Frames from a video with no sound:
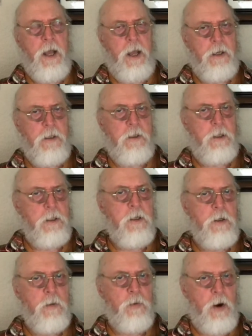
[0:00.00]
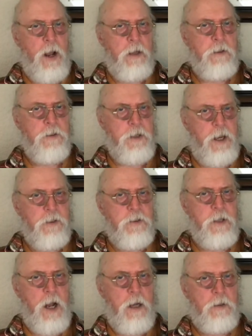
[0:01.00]
And in clinical practice, as
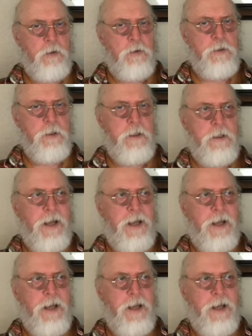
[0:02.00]
doctors,